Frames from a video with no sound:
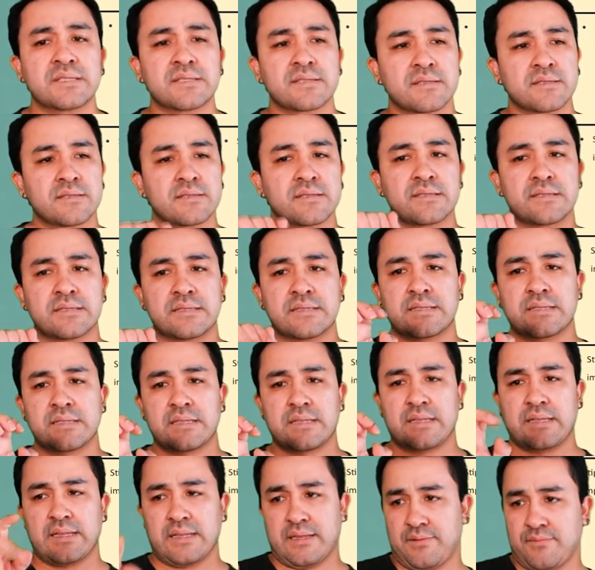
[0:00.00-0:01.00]
In
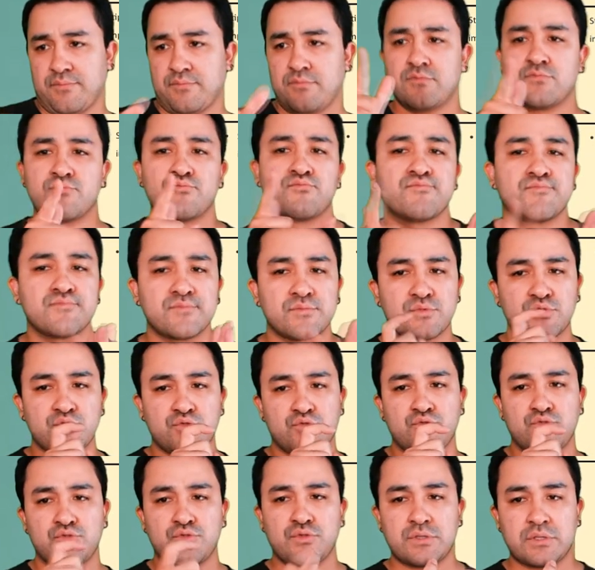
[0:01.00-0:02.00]
addition, the law
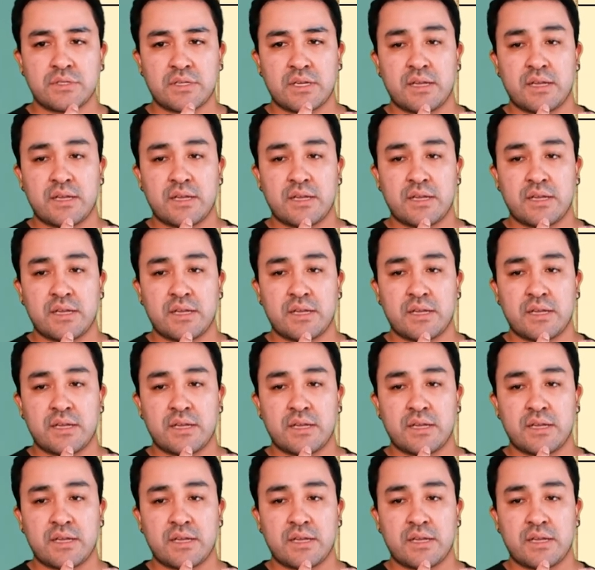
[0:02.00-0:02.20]
included how the